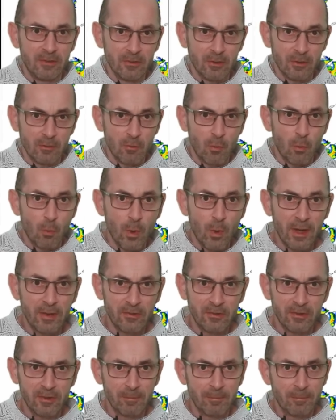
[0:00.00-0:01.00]
so the
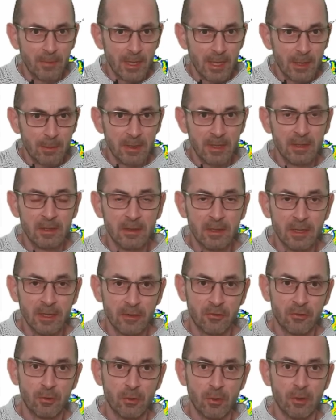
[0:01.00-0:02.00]
west and maybe
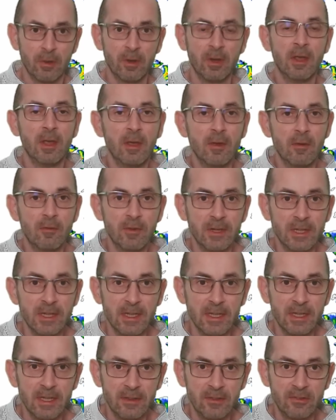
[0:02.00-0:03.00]
later on the
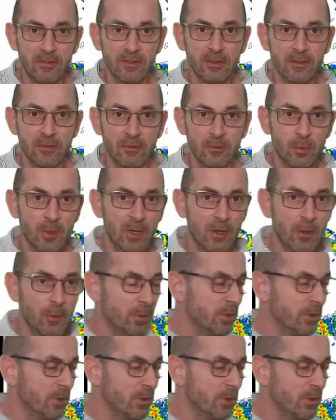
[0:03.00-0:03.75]
east as well.